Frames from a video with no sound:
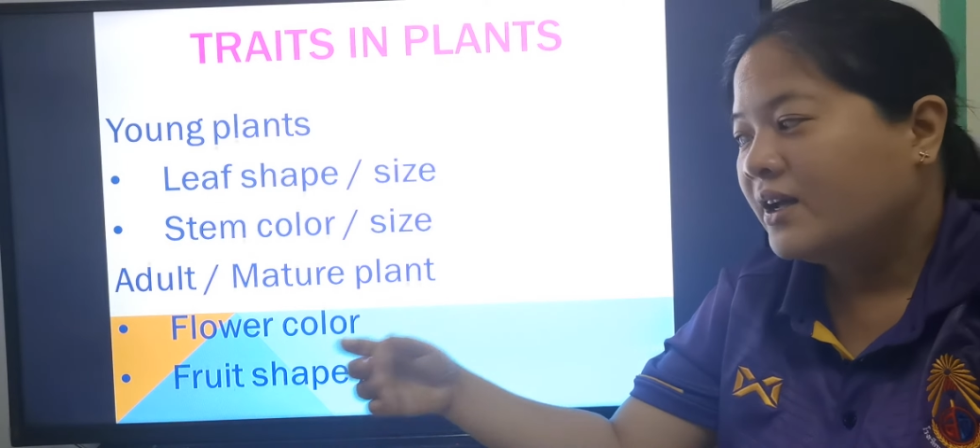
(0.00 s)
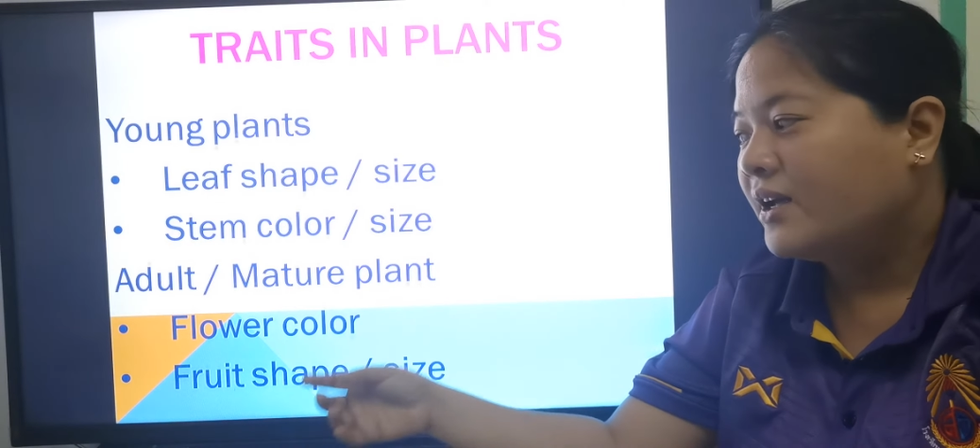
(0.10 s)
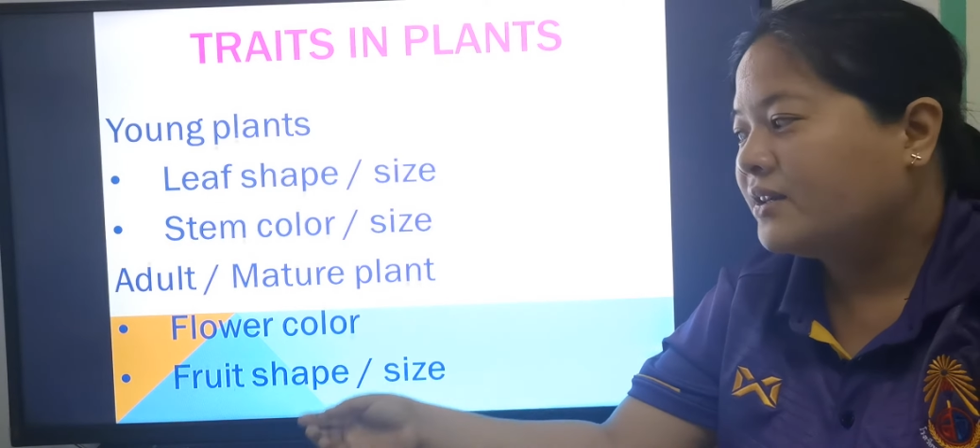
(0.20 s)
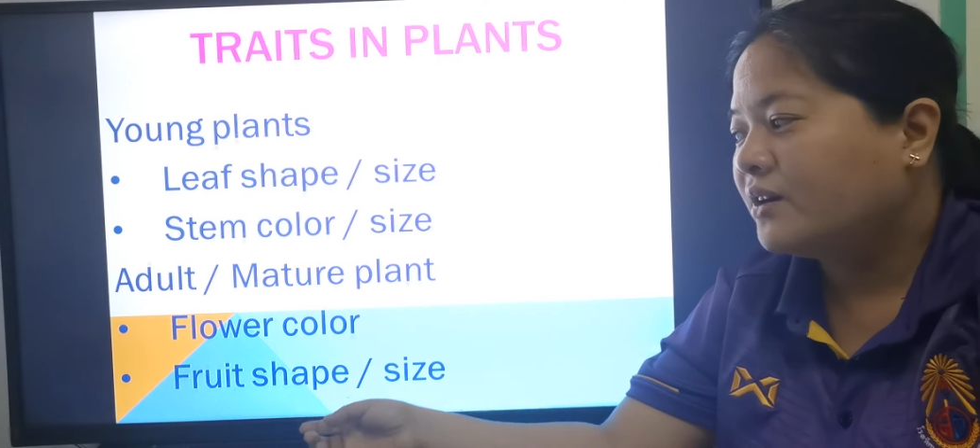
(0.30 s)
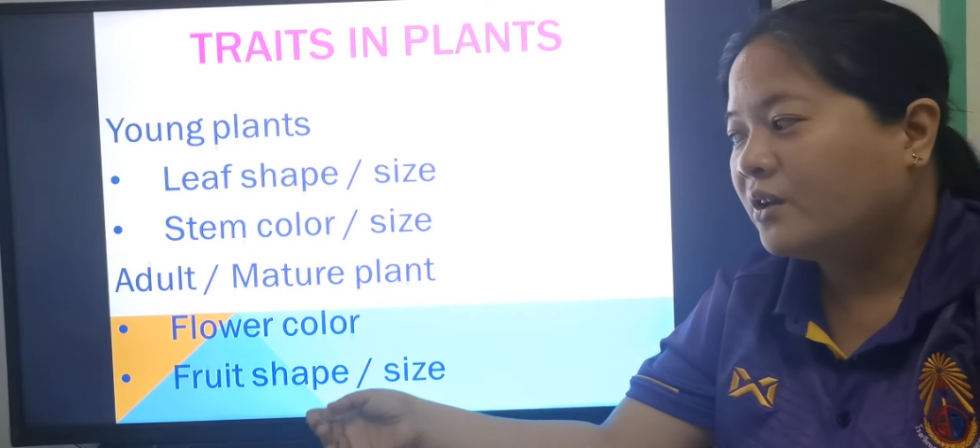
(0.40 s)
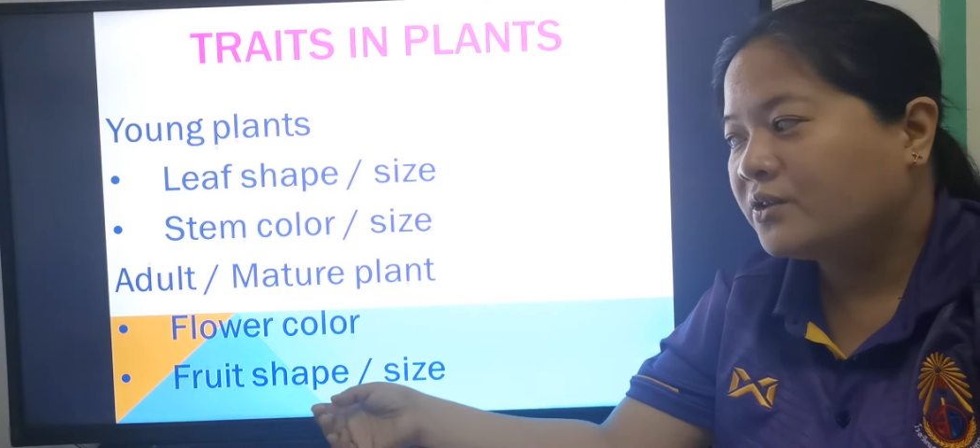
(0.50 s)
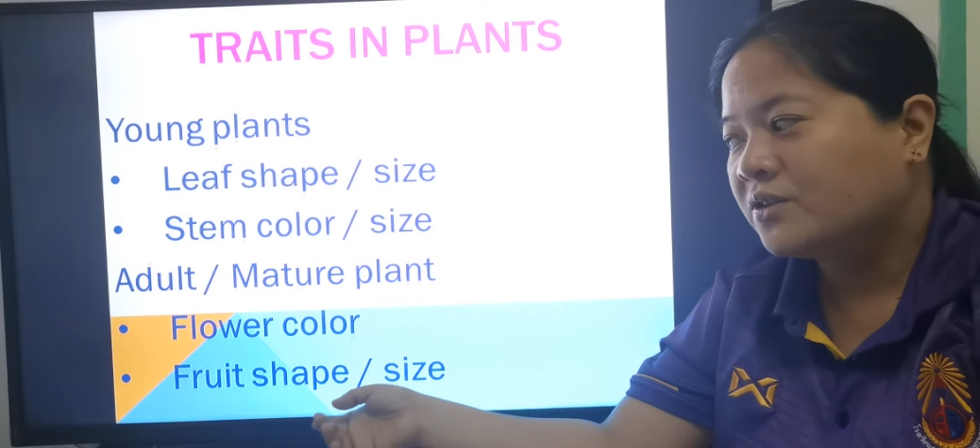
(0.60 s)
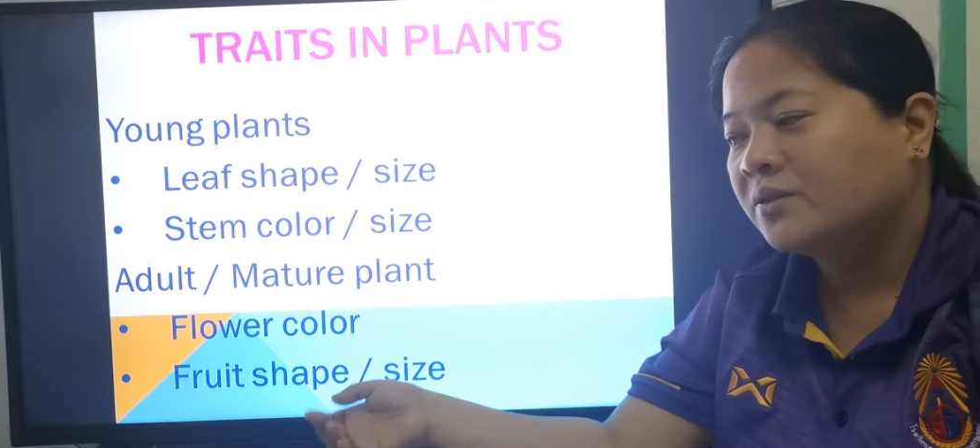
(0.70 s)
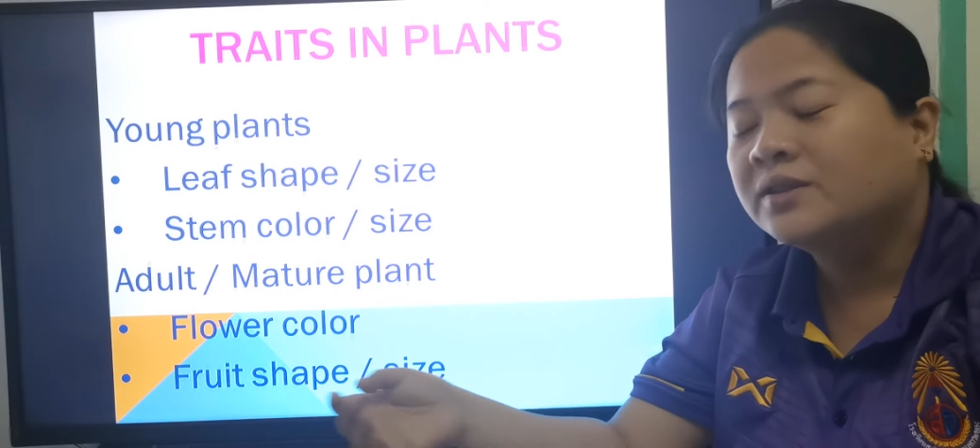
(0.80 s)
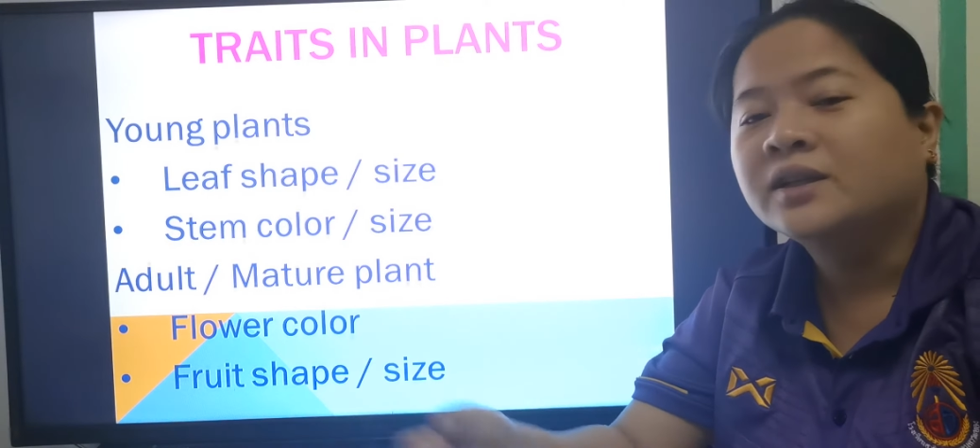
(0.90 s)
and
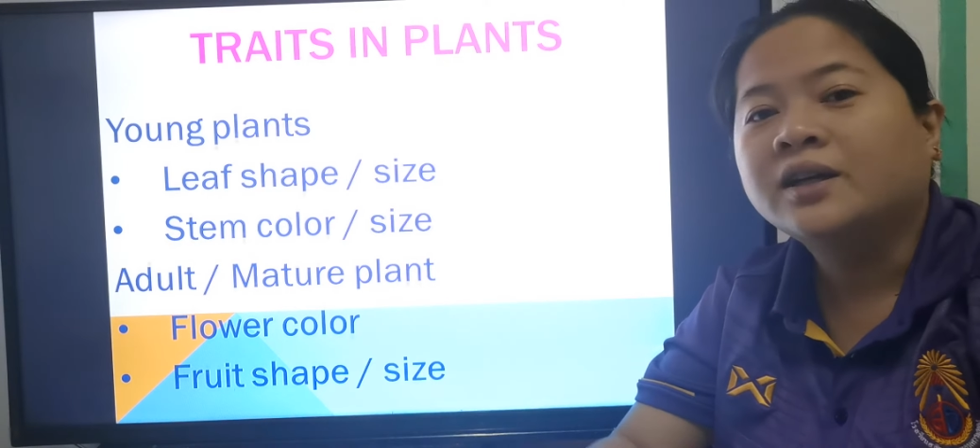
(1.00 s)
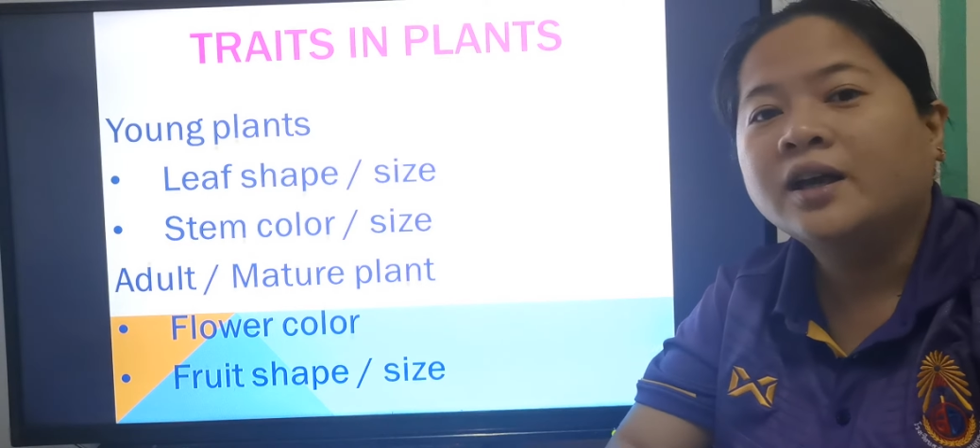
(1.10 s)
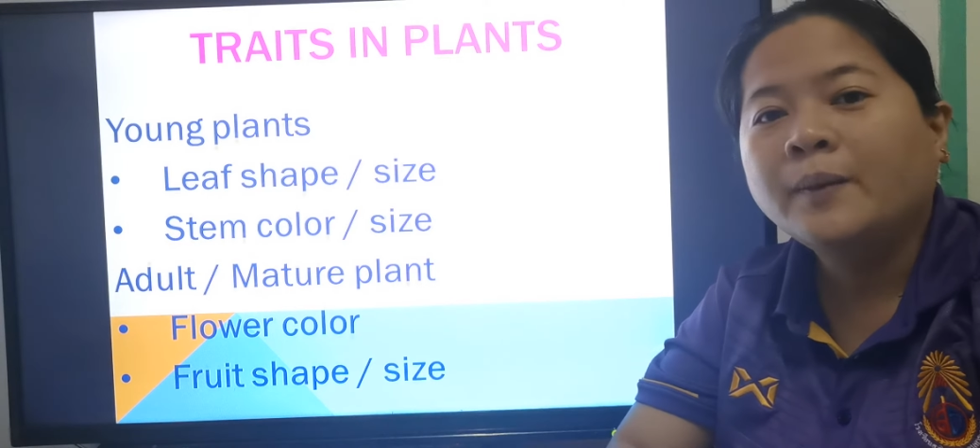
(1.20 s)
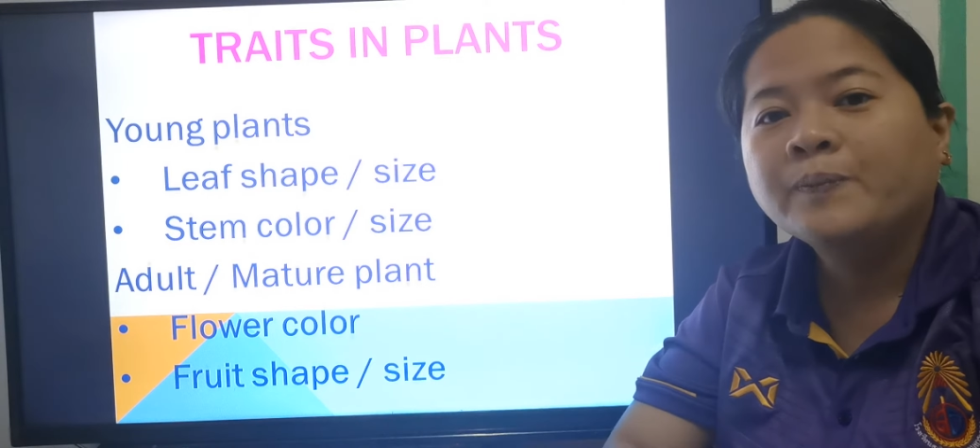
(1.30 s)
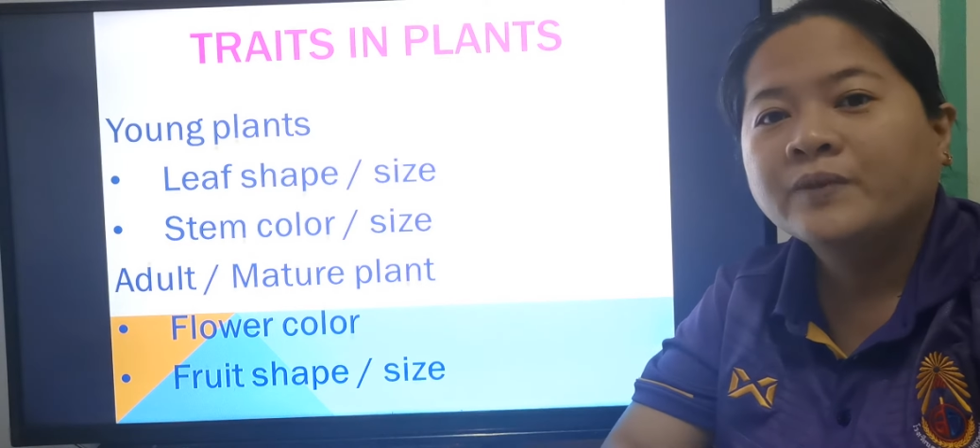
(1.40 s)
also the